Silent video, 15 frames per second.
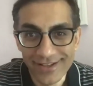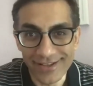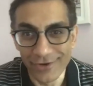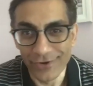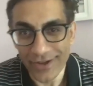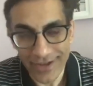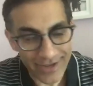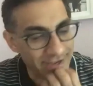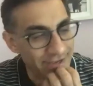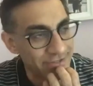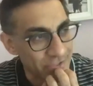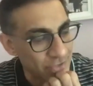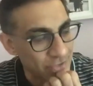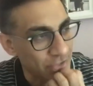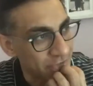As
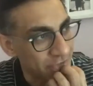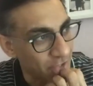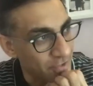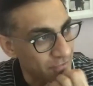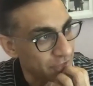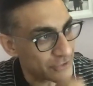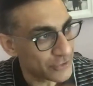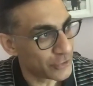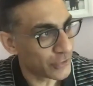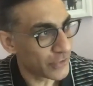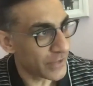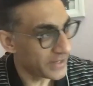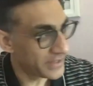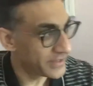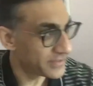all of us know,
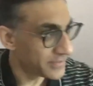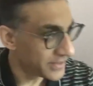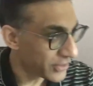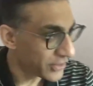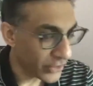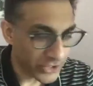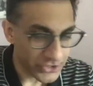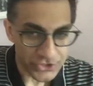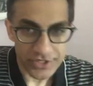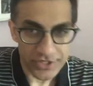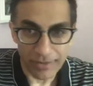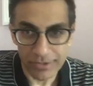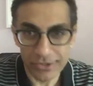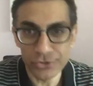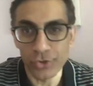right, it costs
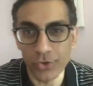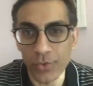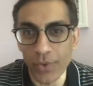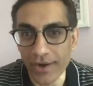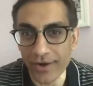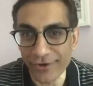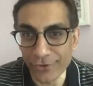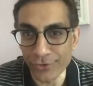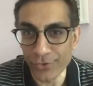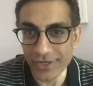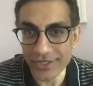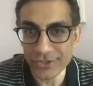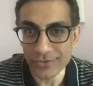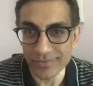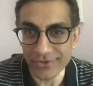double to acquire a new
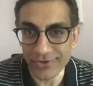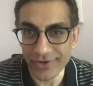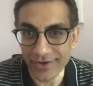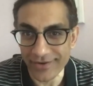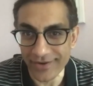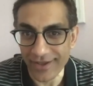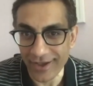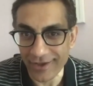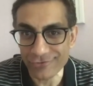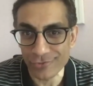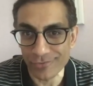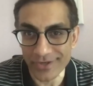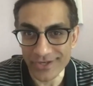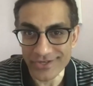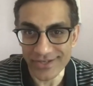customer and have to
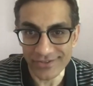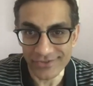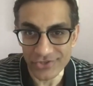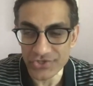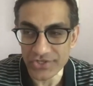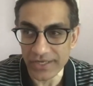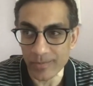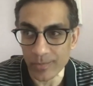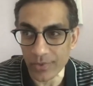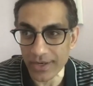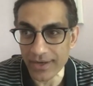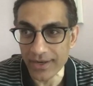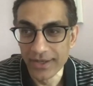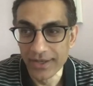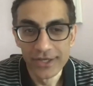maintain the same one.
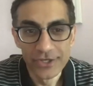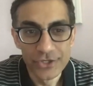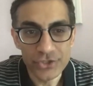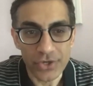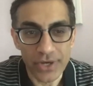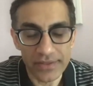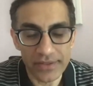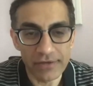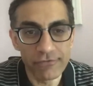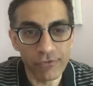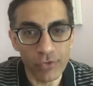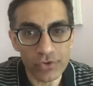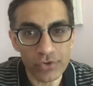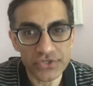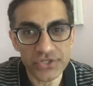So I think
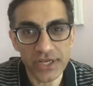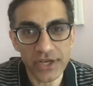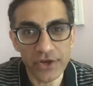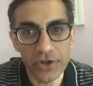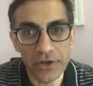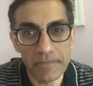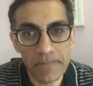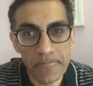focusing on